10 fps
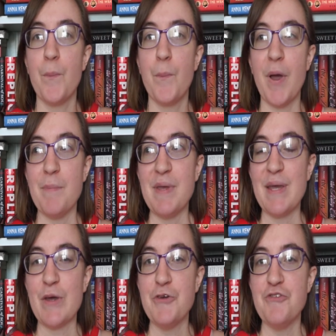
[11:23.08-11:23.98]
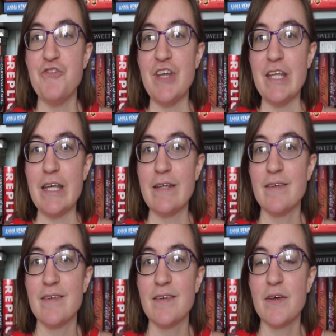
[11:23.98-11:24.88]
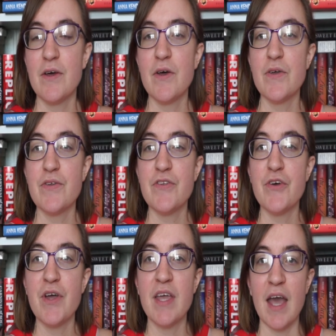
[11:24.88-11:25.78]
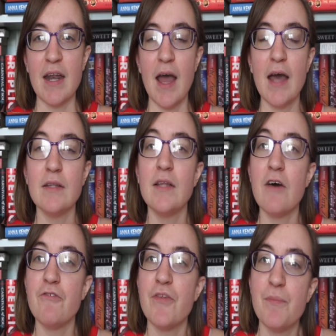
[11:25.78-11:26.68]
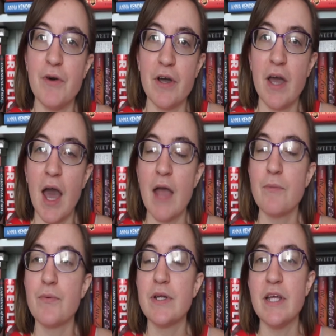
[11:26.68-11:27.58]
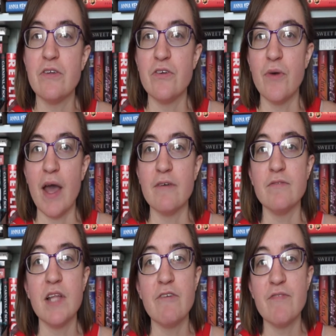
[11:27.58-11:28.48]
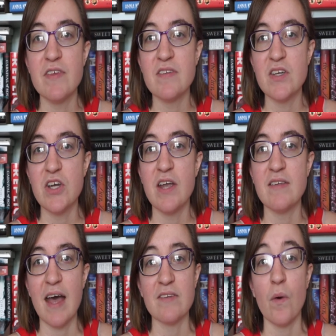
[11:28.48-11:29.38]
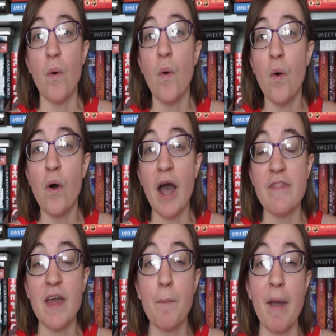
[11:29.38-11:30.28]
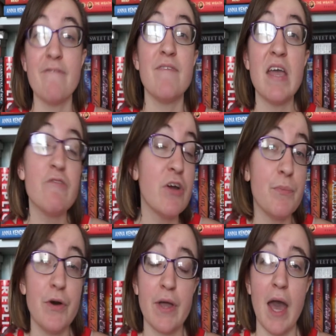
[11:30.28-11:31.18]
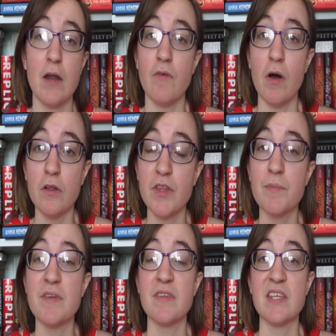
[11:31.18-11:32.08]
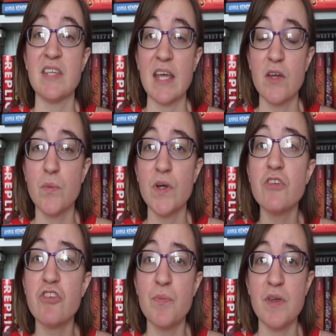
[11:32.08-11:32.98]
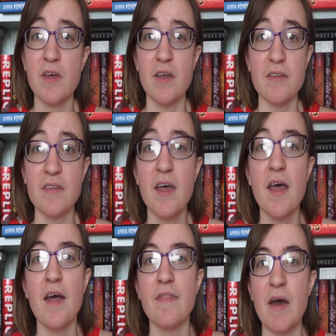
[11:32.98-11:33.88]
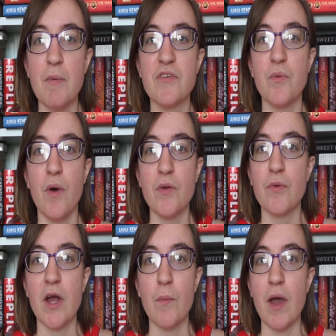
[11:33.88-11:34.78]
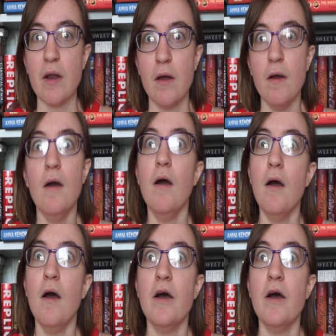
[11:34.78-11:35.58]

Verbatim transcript: by being convenient. So again, I love the book. I really do. I've loved this series as a whole. I think my favorite book out of all of them is the second one just because that was the one where I went, oh,